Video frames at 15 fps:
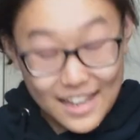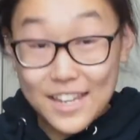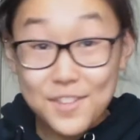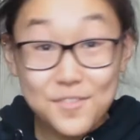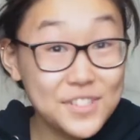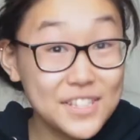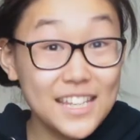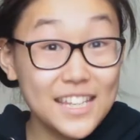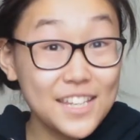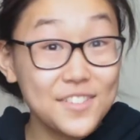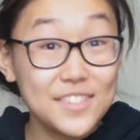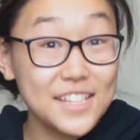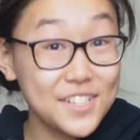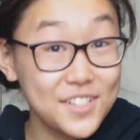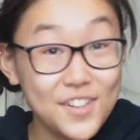it was a
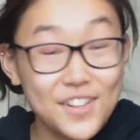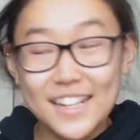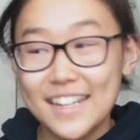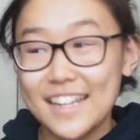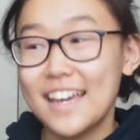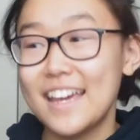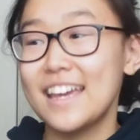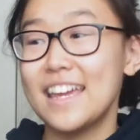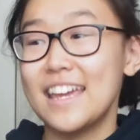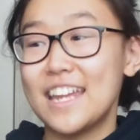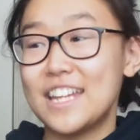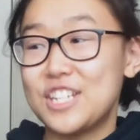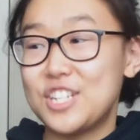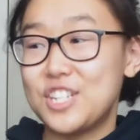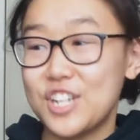cutesy story.
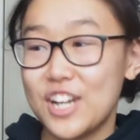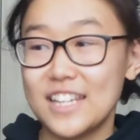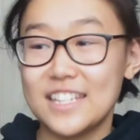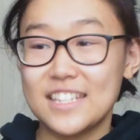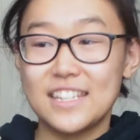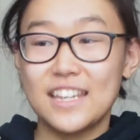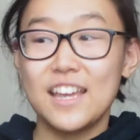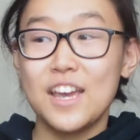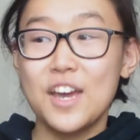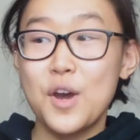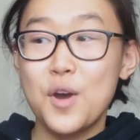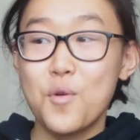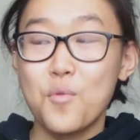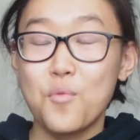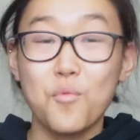It just
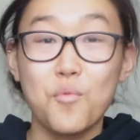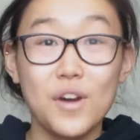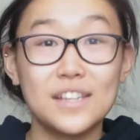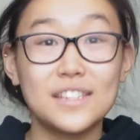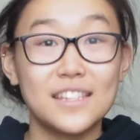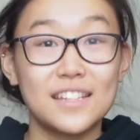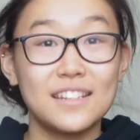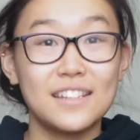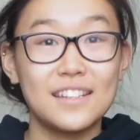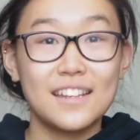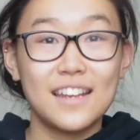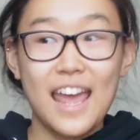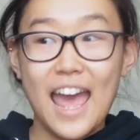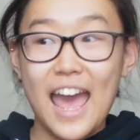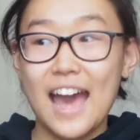wasn't
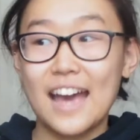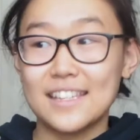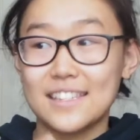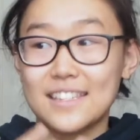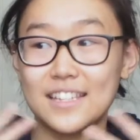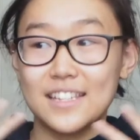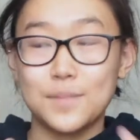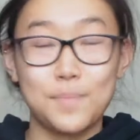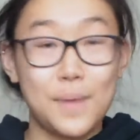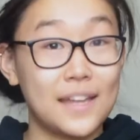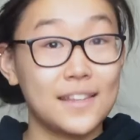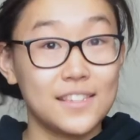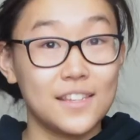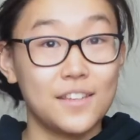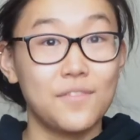as
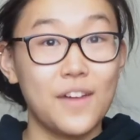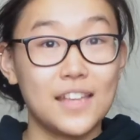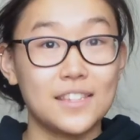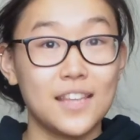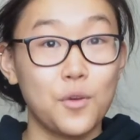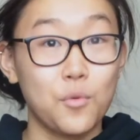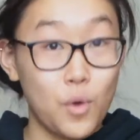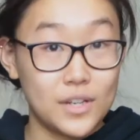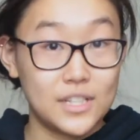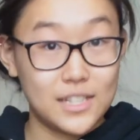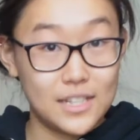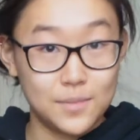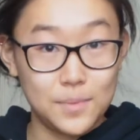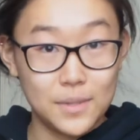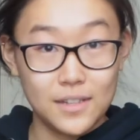expansive as I wanted
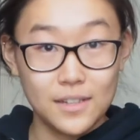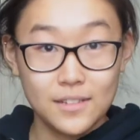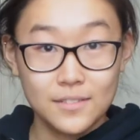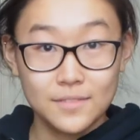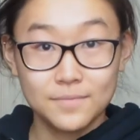it to be.